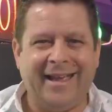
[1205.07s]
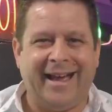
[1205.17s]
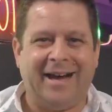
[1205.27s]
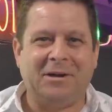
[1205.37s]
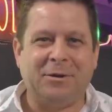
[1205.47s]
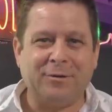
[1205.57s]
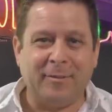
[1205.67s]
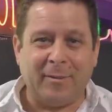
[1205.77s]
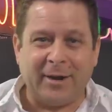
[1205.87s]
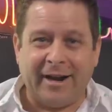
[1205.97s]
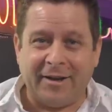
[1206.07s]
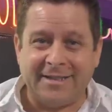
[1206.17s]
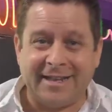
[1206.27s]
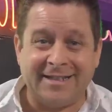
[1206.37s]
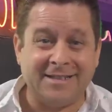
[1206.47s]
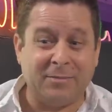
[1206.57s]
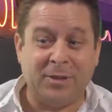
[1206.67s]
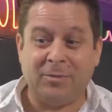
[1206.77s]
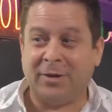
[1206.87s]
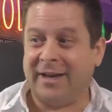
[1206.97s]
Yeah, remember how I said some
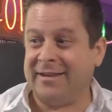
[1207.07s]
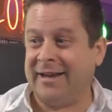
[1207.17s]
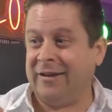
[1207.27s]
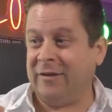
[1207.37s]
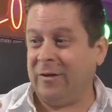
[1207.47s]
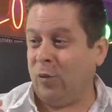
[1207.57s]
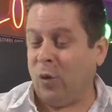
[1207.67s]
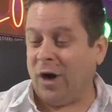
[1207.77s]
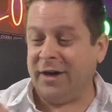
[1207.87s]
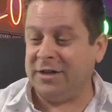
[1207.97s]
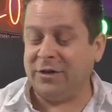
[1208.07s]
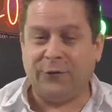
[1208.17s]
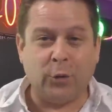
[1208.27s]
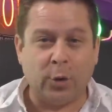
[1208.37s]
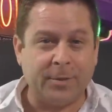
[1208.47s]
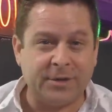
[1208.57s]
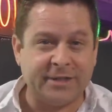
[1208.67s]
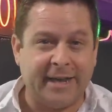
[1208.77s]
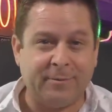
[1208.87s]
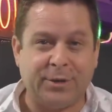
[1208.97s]
people get like 1 to
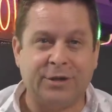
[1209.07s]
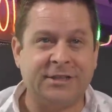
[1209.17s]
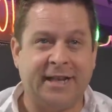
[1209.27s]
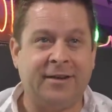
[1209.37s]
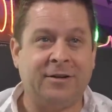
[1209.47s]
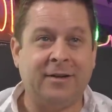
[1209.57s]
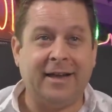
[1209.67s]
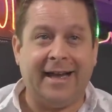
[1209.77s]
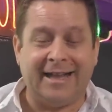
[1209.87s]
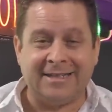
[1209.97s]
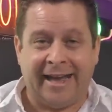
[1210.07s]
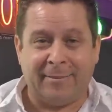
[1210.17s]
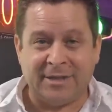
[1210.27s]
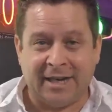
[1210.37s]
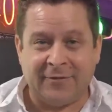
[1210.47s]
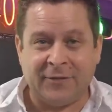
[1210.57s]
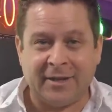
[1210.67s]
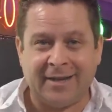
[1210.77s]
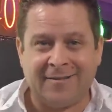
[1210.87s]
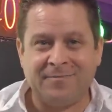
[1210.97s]
4% per sale as an Amazon
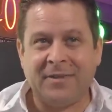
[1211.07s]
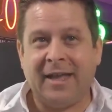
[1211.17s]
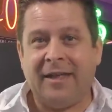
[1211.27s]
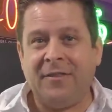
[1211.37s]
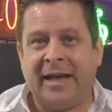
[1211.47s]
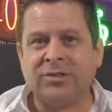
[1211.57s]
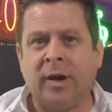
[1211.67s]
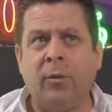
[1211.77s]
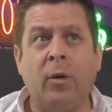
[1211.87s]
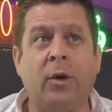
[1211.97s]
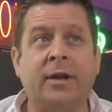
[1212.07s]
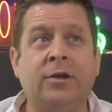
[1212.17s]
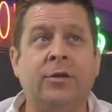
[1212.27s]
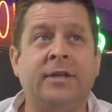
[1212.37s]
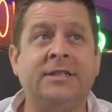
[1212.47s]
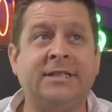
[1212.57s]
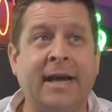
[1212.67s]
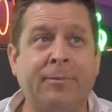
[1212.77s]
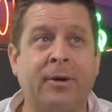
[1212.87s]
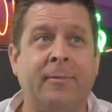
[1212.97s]
affiliate? That's why we want to do the
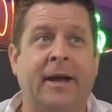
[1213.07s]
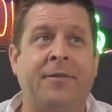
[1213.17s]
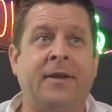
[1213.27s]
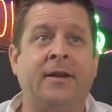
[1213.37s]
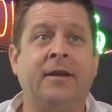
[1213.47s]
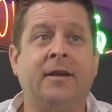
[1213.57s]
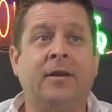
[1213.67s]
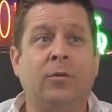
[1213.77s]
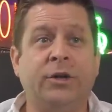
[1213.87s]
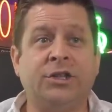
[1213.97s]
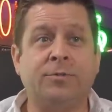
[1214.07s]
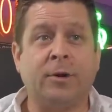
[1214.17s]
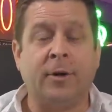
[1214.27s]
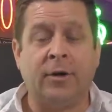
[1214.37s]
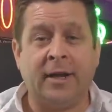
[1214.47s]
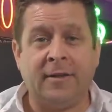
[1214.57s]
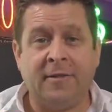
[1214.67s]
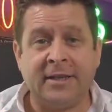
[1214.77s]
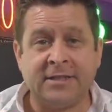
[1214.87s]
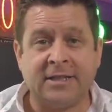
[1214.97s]
separate method, which is promoting
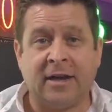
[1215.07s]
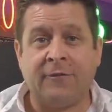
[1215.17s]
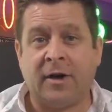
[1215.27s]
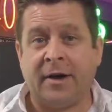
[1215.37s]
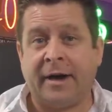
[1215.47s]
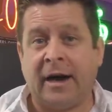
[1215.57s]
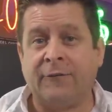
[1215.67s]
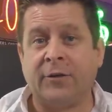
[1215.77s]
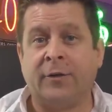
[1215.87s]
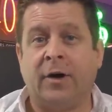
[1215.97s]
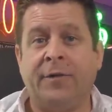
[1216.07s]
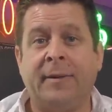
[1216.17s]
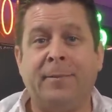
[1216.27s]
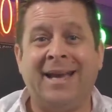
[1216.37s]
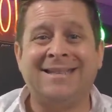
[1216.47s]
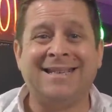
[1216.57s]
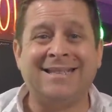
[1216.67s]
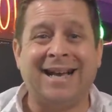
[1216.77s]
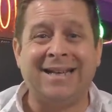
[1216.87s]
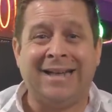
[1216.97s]
this stuff on OfferVault that pays
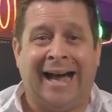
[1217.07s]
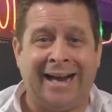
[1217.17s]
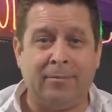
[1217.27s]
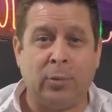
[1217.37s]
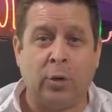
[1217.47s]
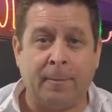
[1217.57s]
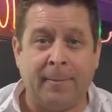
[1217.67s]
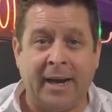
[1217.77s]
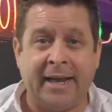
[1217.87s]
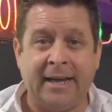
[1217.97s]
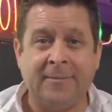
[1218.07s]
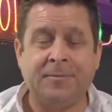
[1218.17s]
us a lot more money.